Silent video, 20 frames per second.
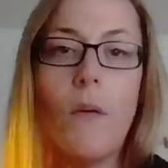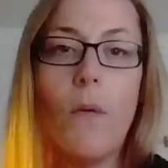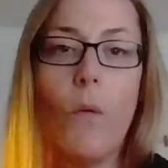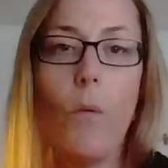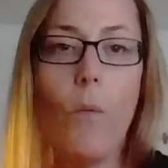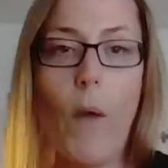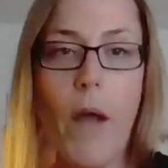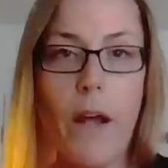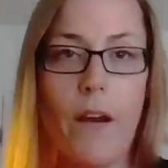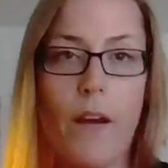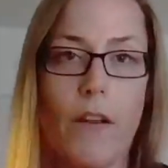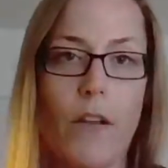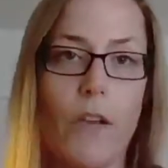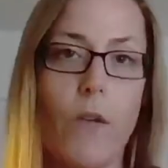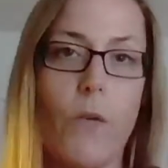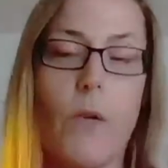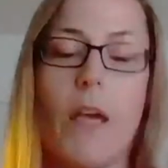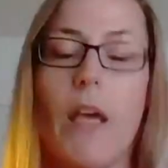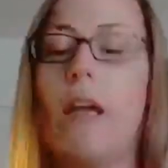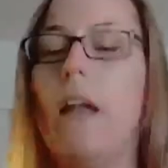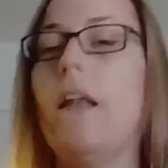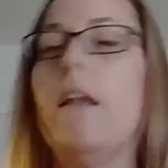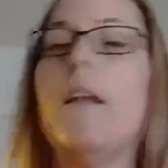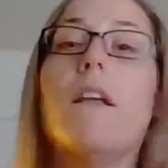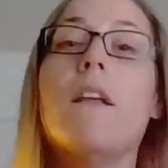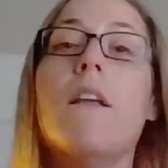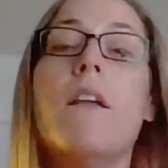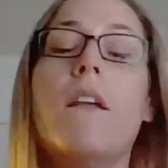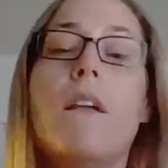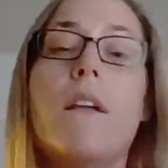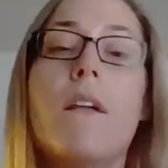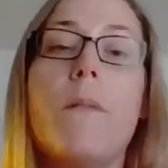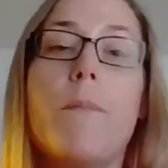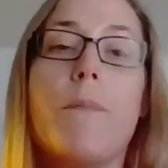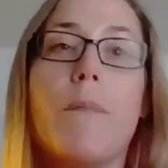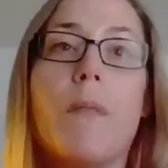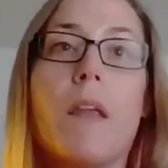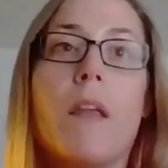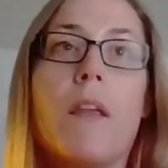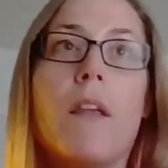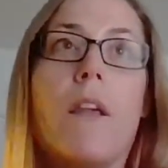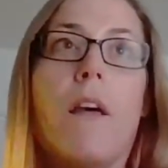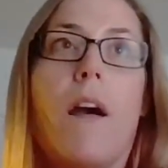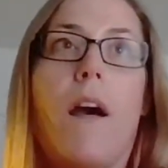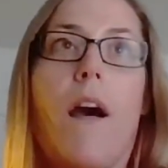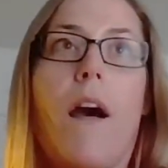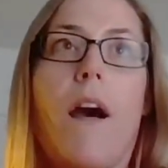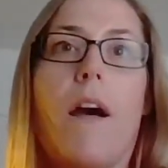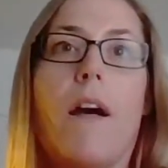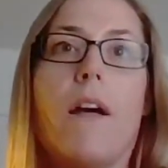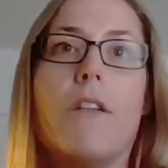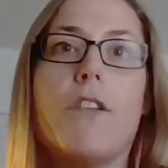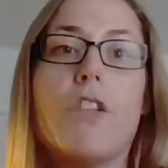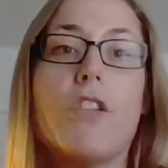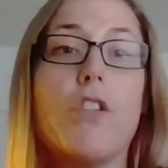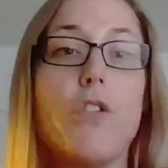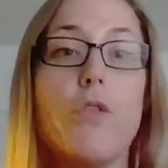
where you can just